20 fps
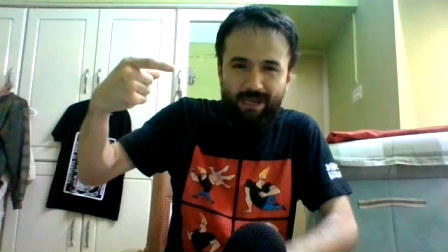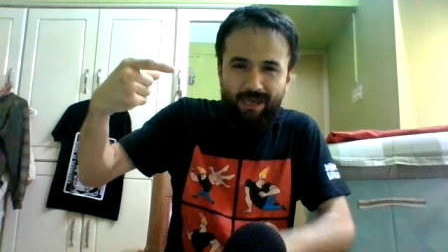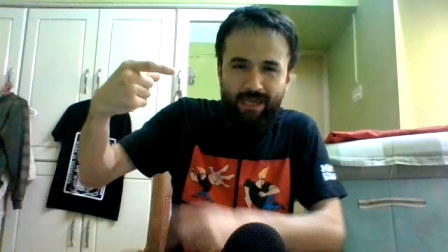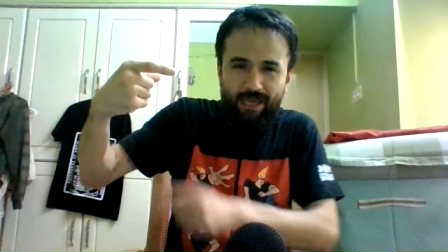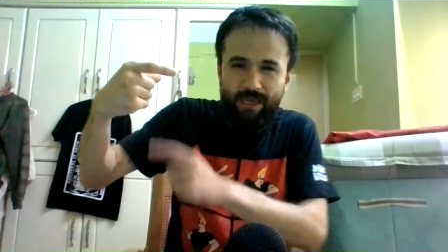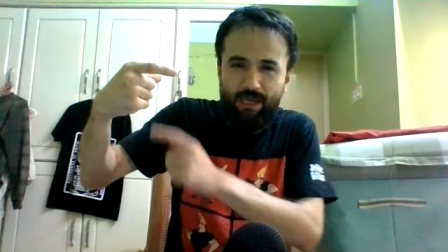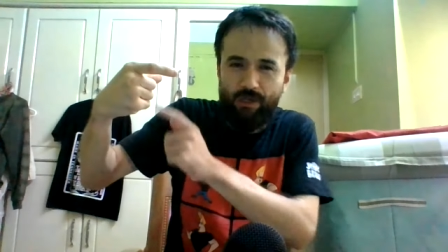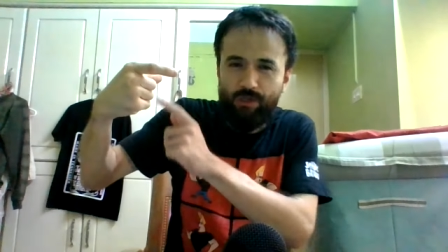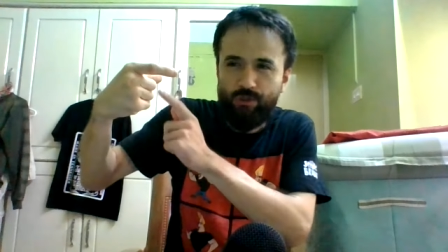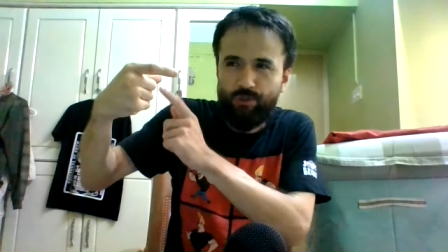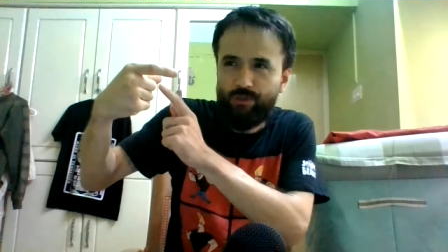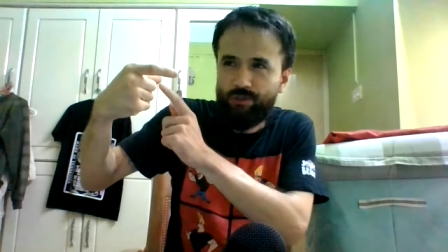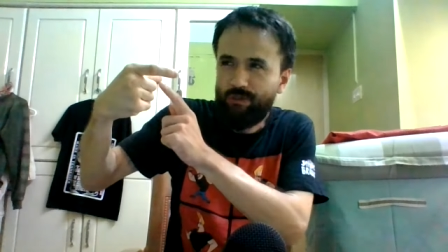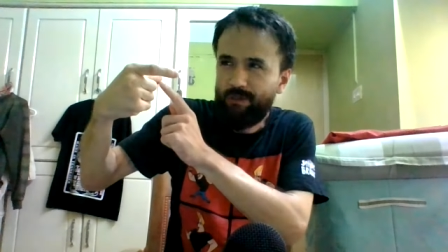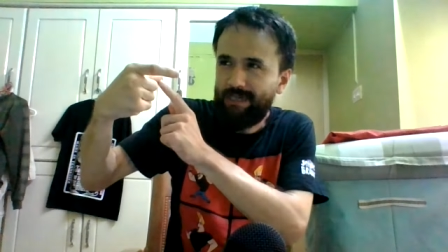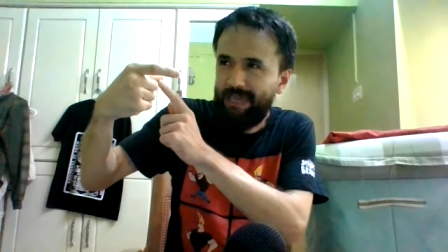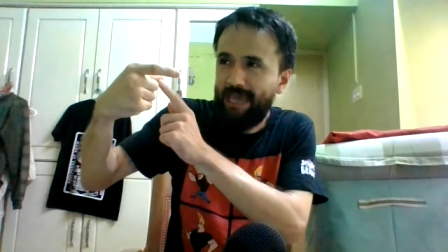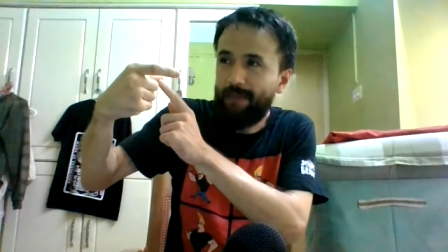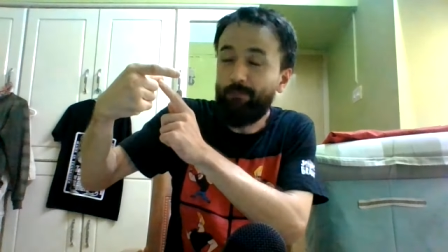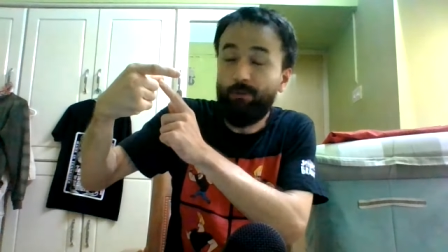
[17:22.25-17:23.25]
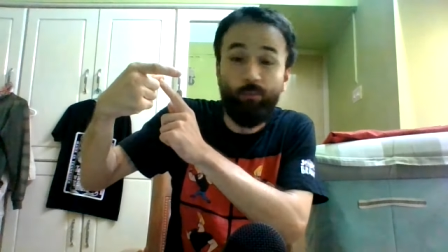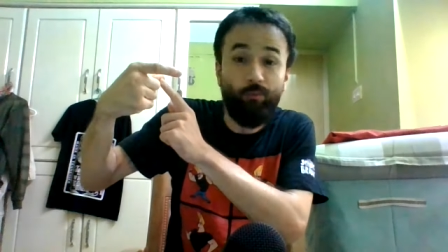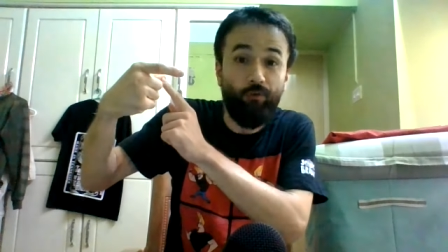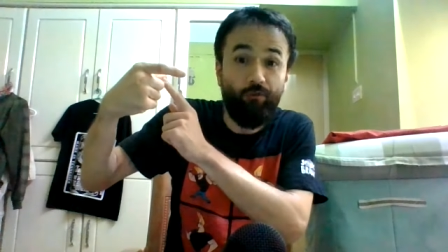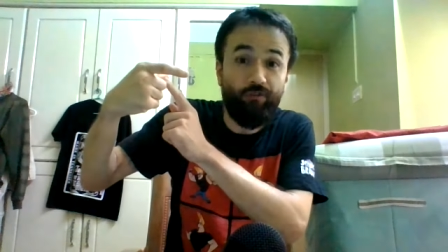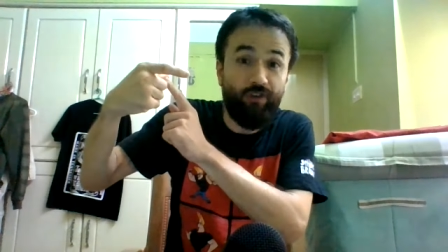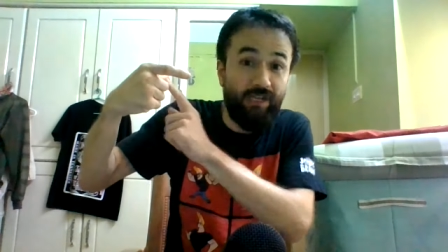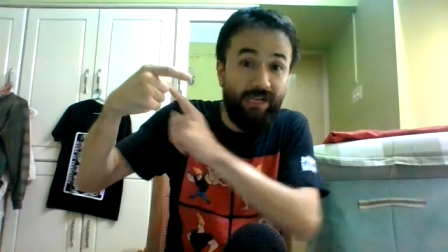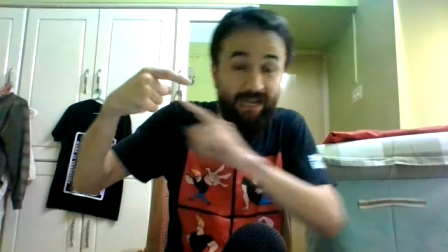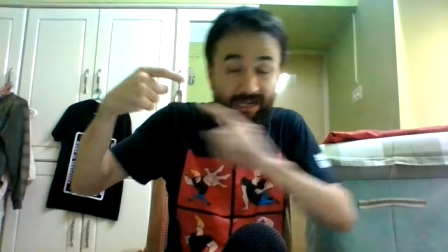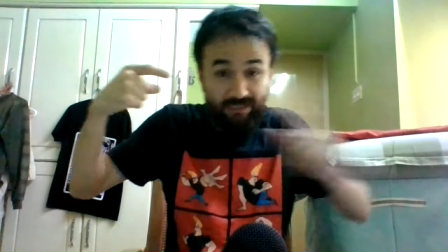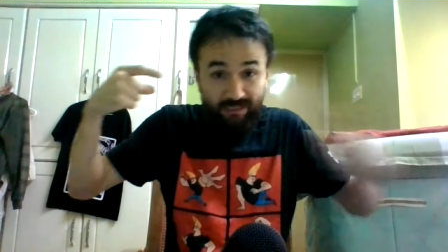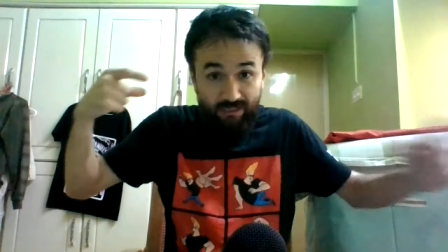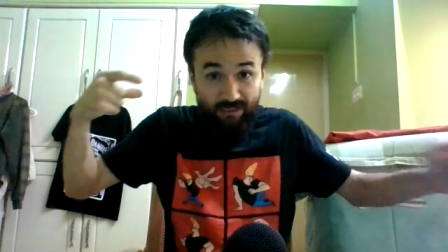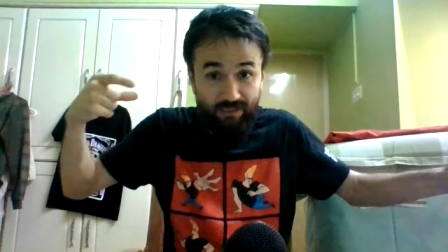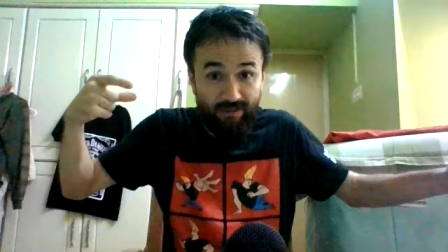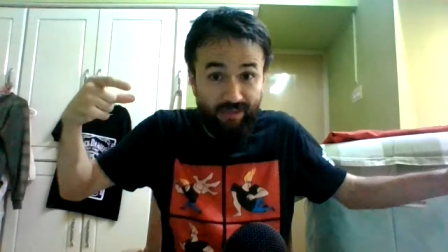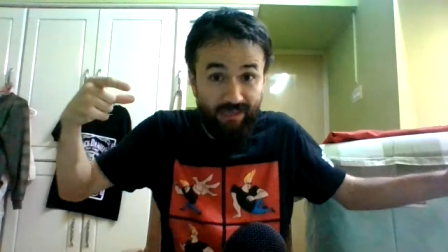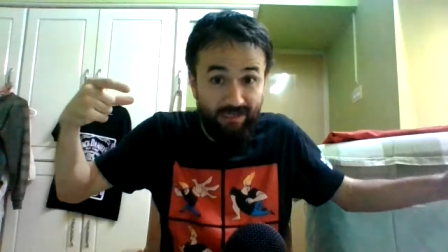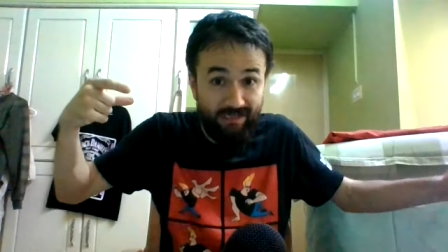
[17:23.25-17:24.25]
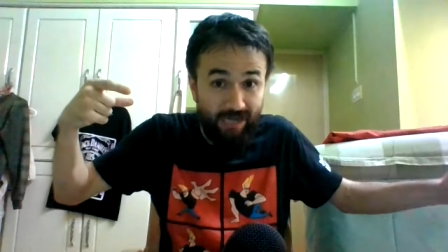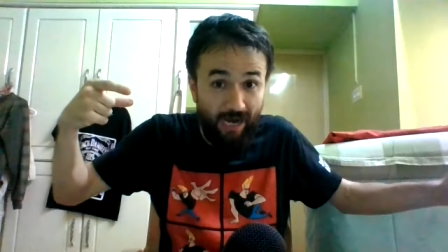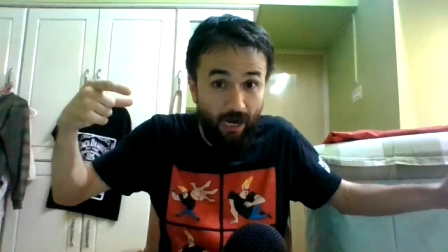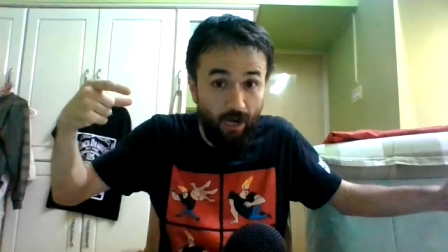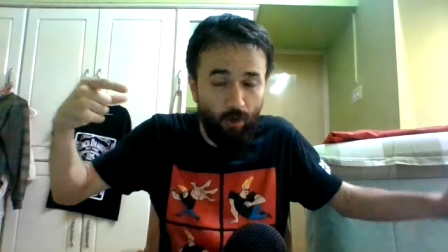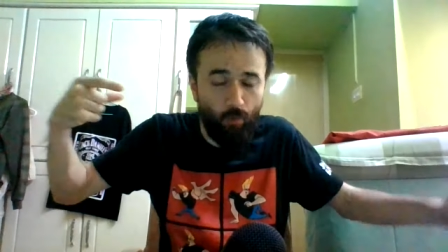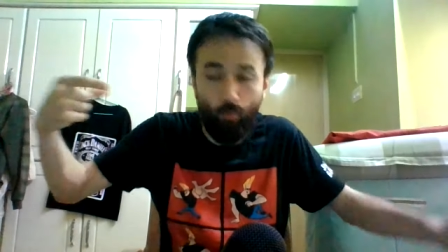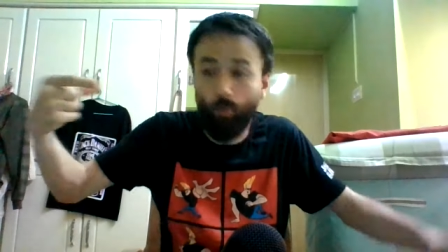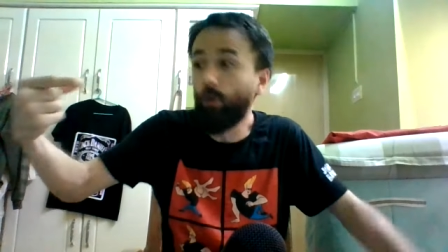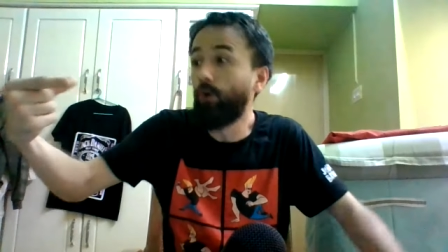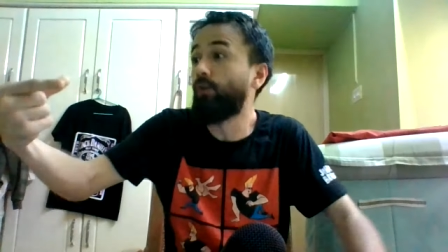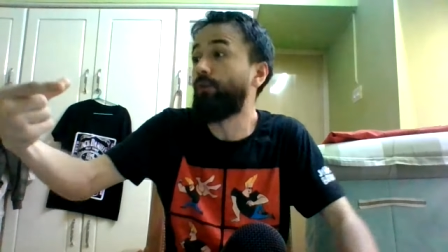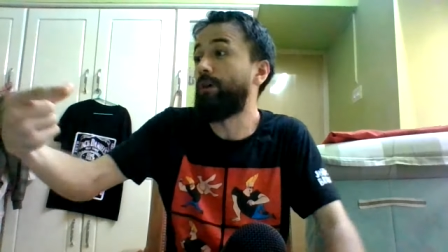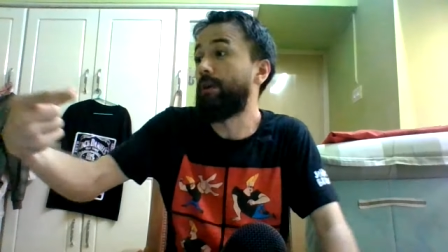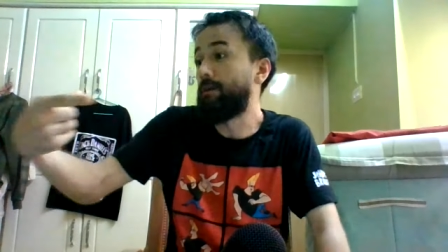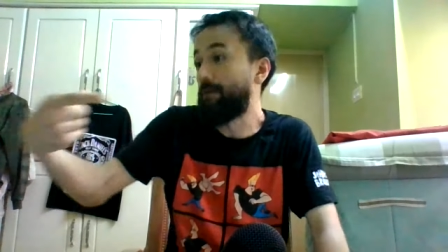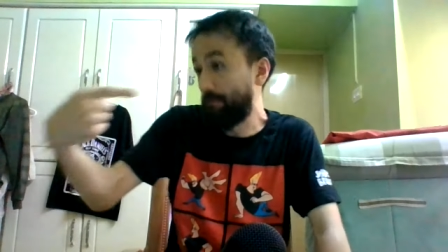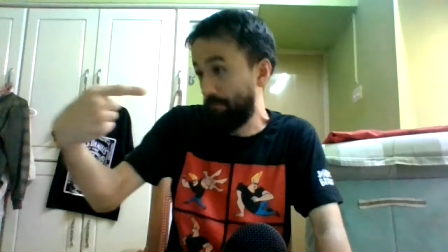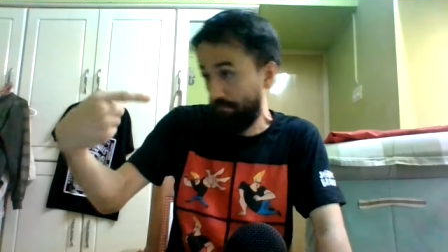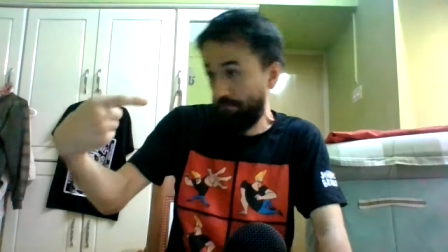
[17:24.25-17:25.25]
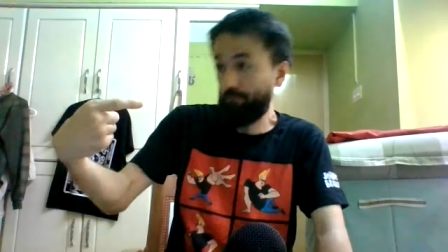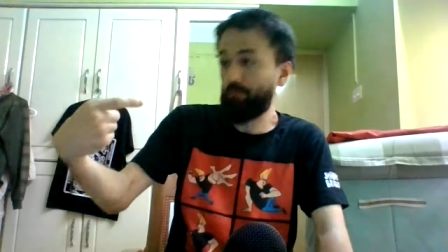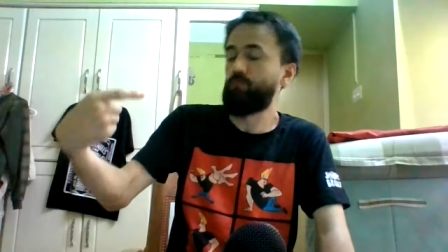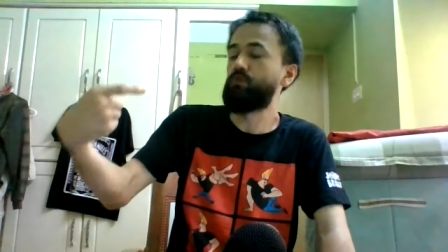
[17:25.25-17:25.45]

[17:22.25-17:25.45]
is capable of connecting to the entire world and